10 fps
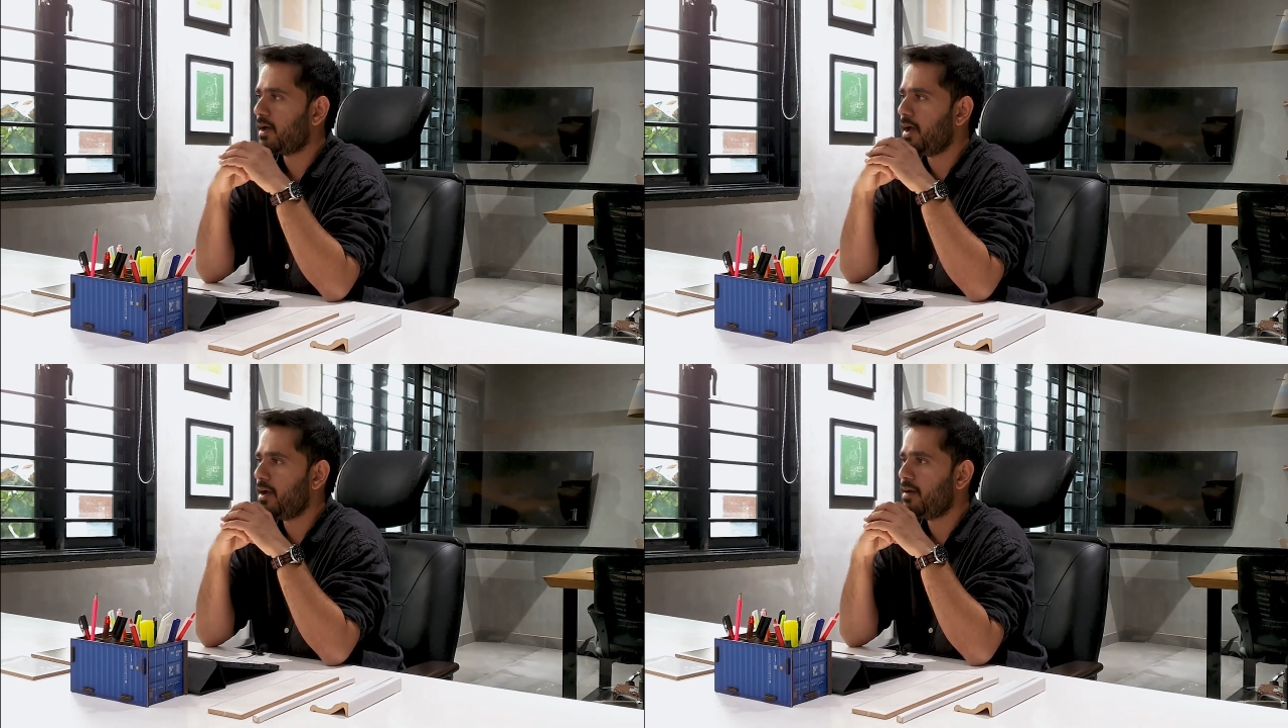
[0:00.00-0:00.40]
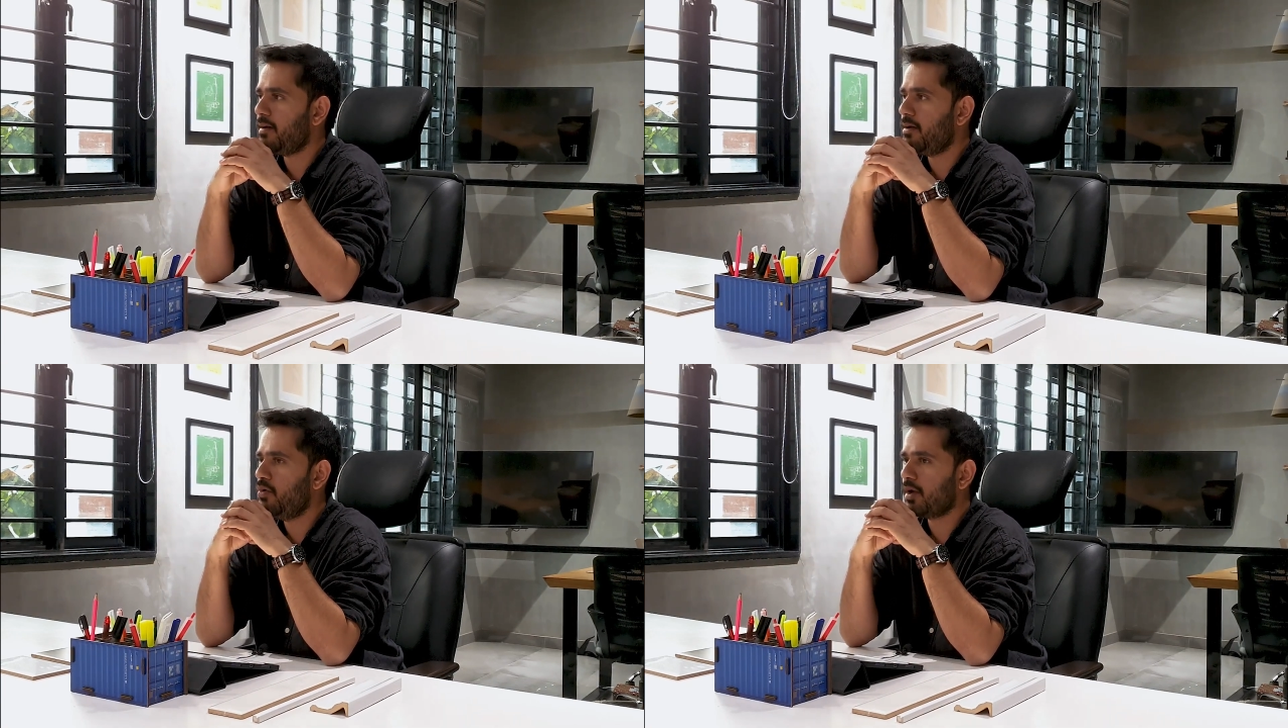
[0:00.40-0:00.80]
And
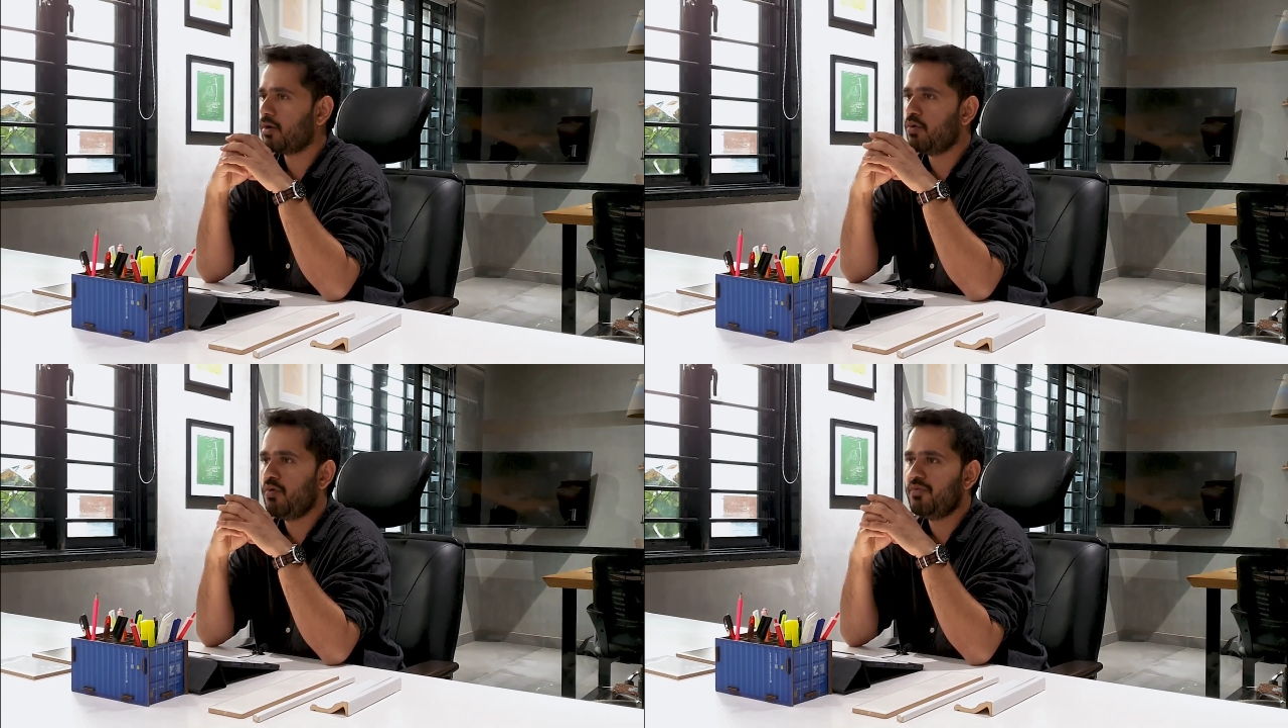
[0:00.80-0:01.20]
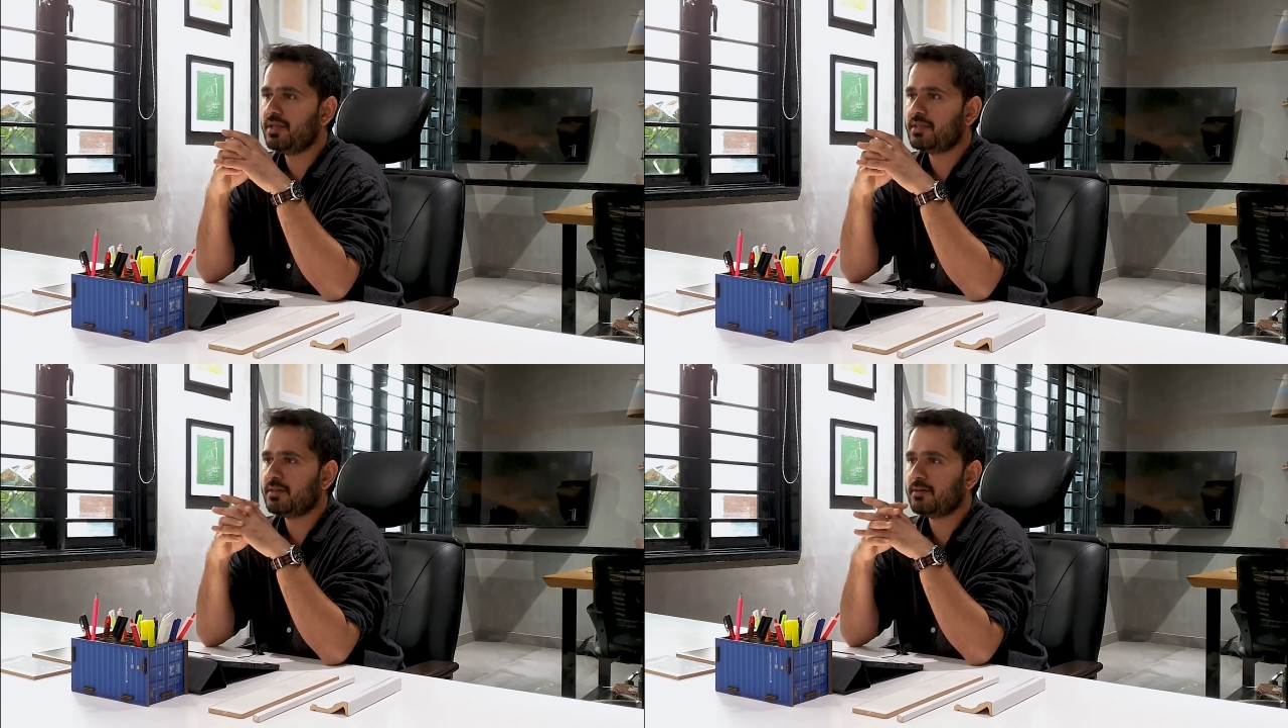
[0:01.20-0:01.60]
you can go
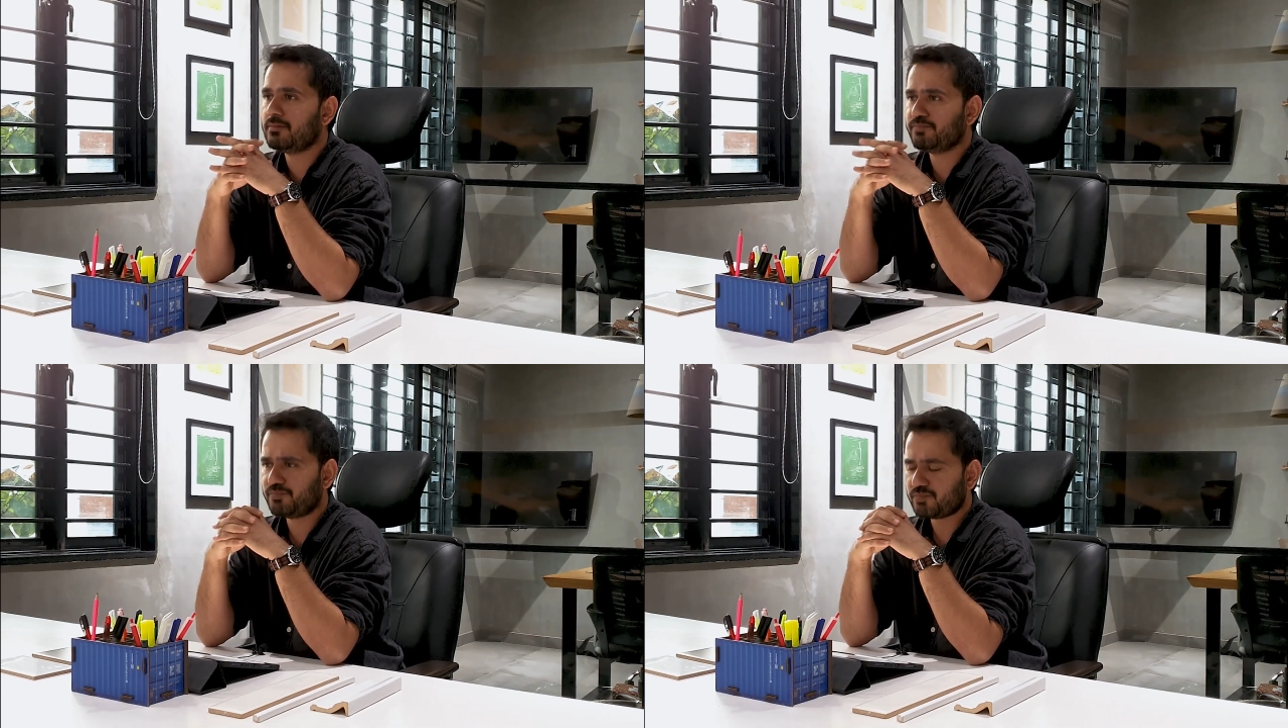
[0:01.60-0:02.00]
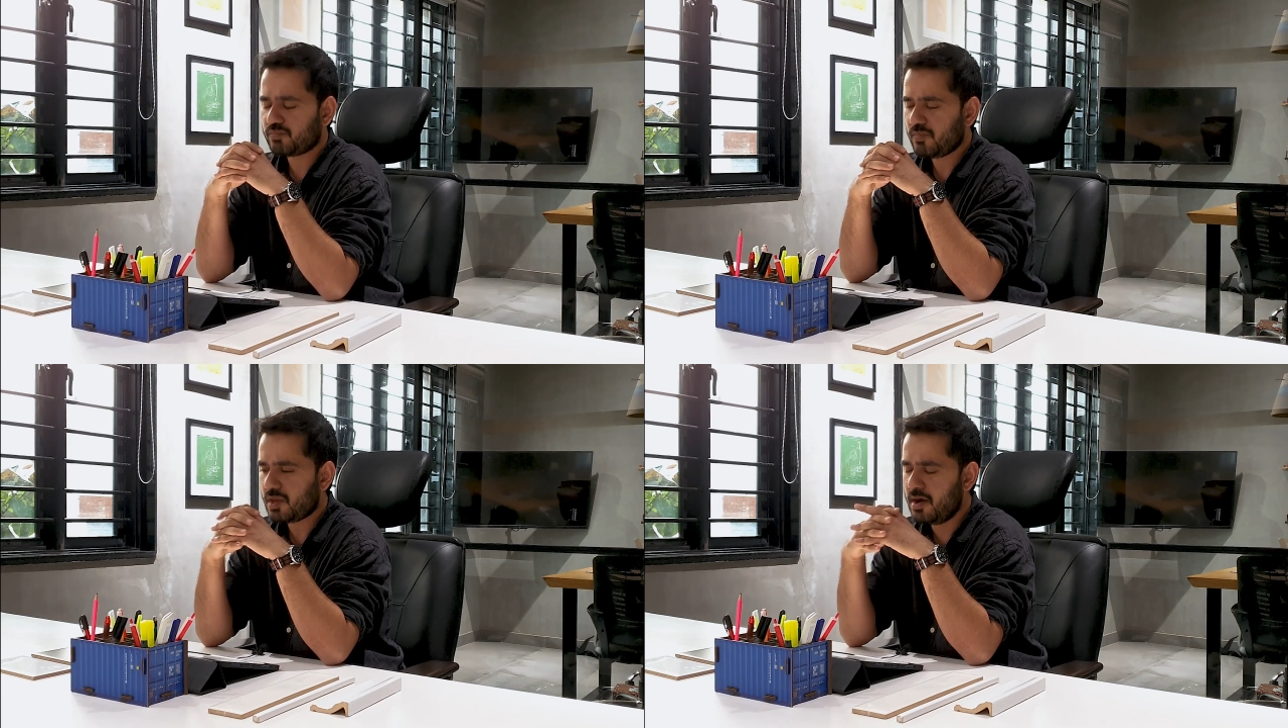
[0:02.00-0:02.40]
with
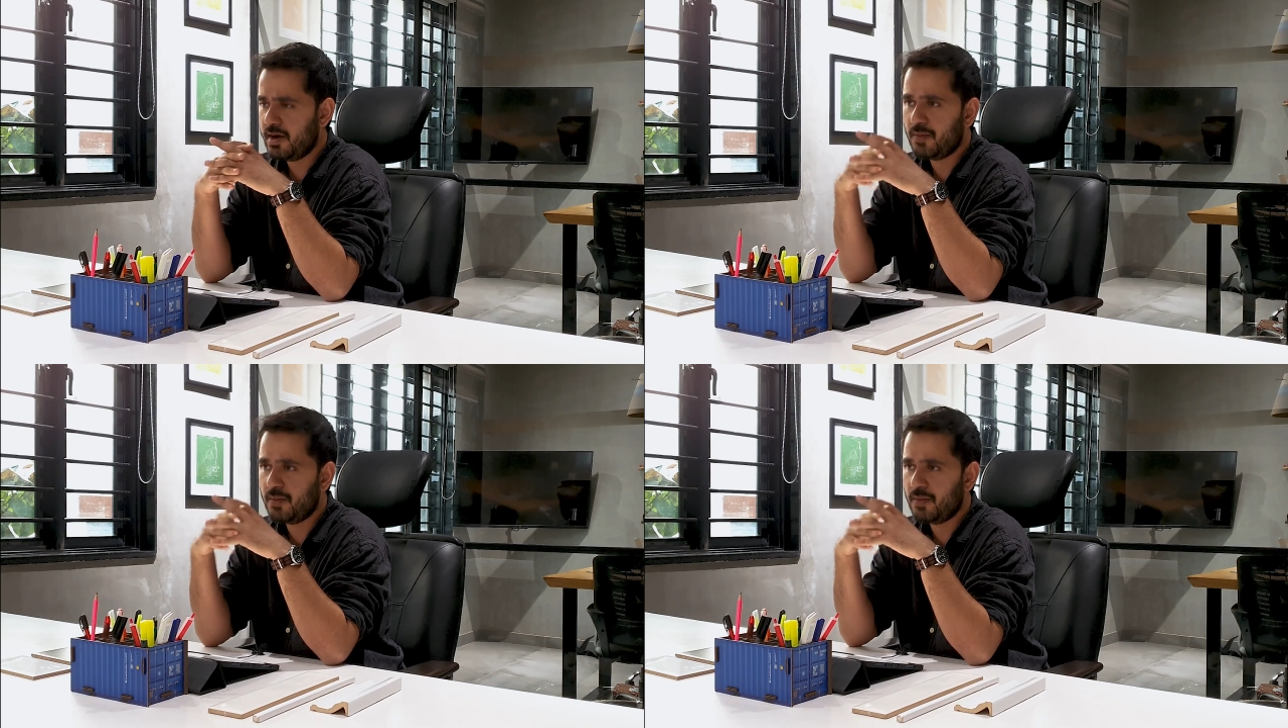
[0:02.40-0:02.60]
a